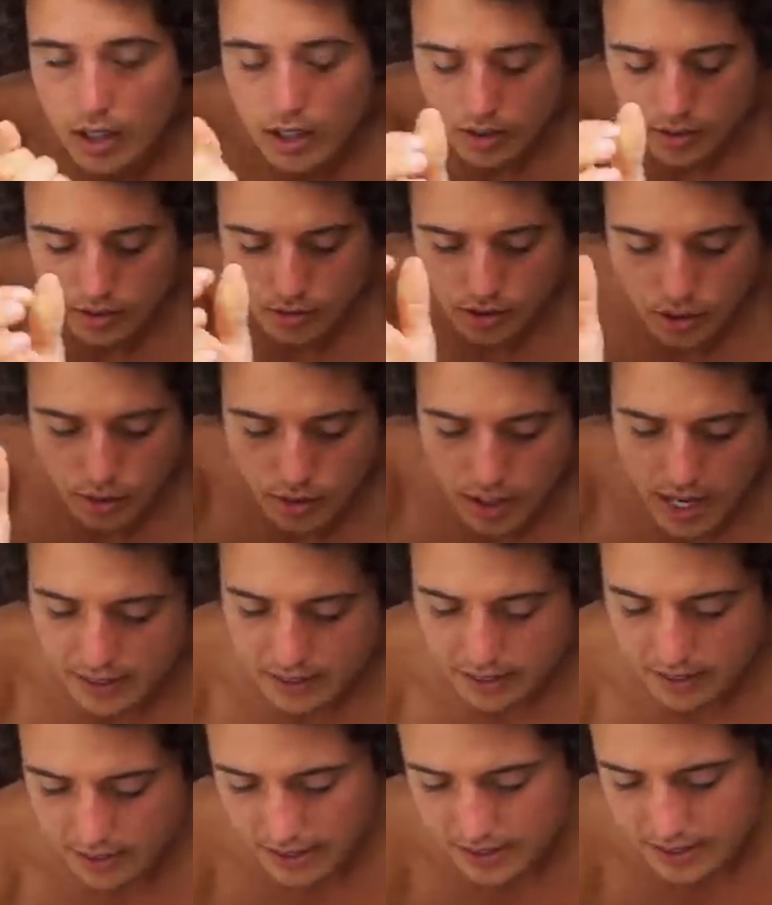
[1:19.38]
So the
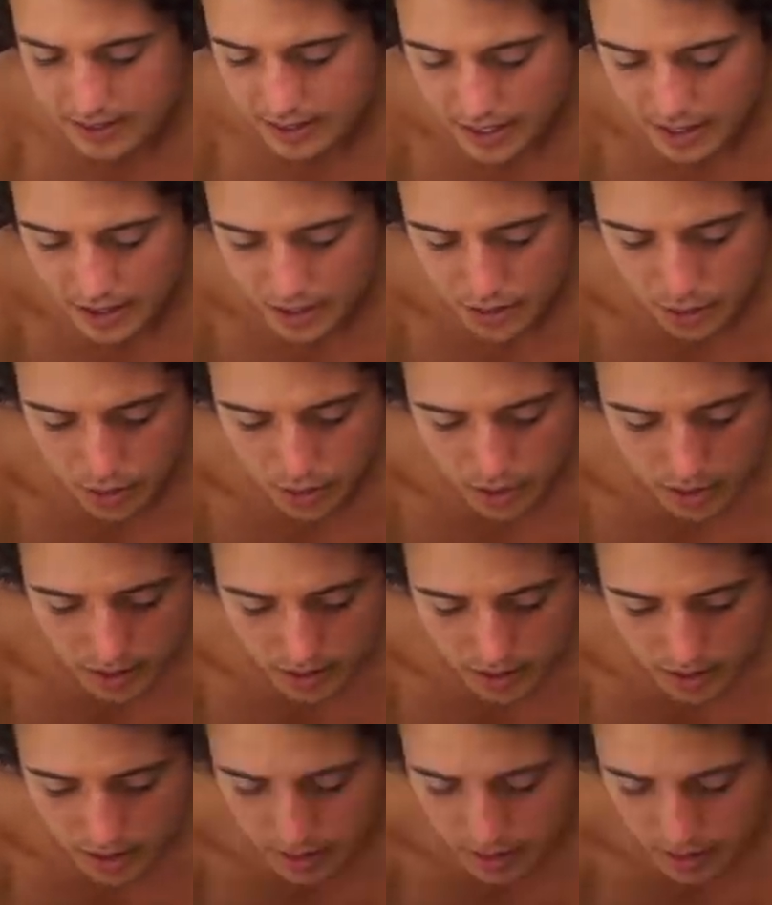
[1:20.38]
exercises I do